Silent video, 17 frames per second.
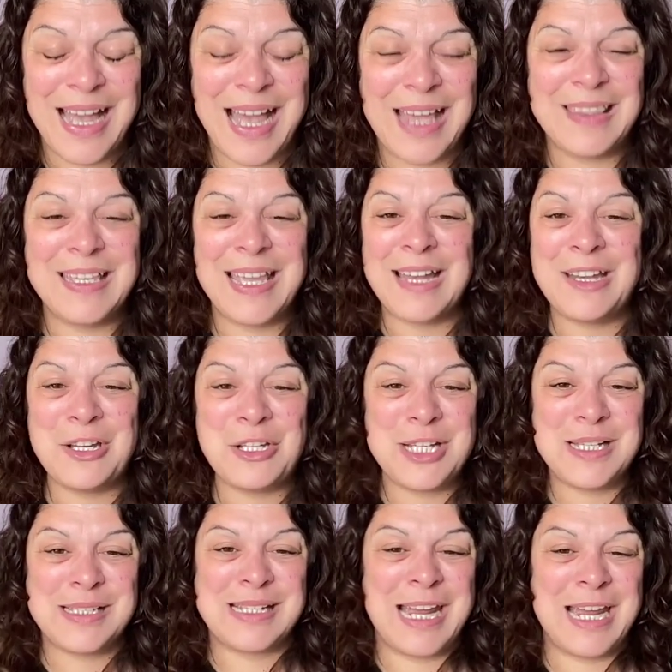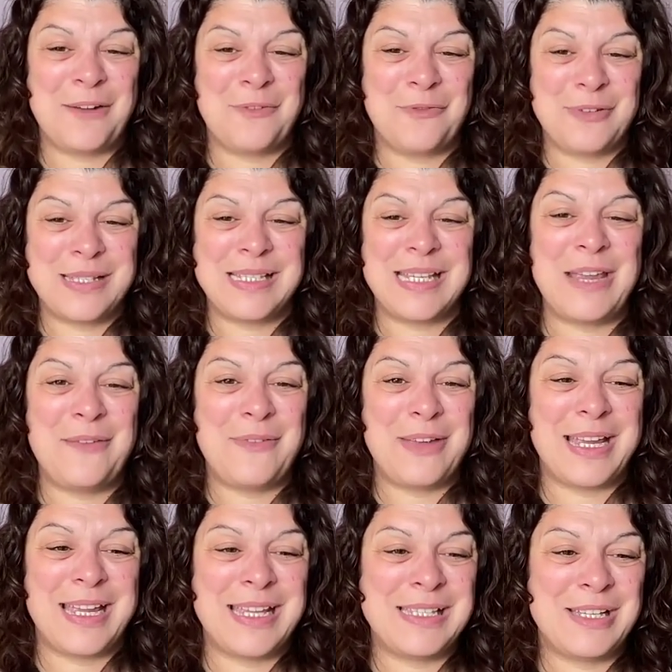And the energy state of
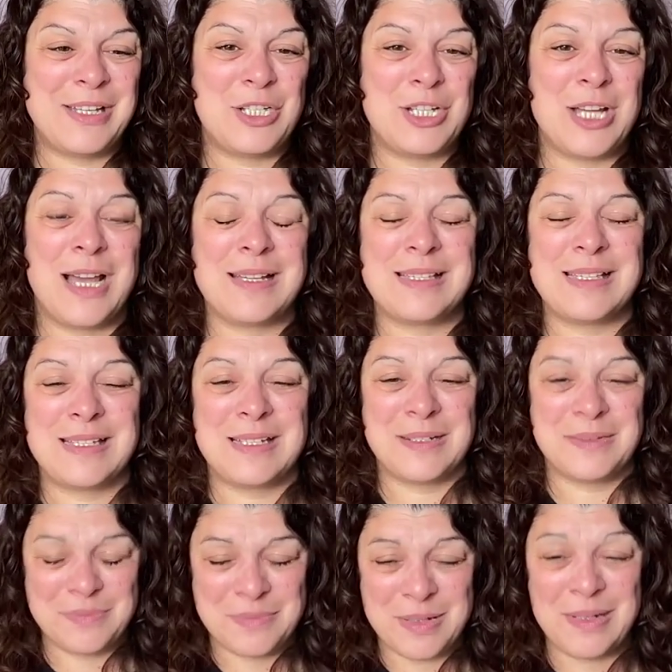receiving isn't just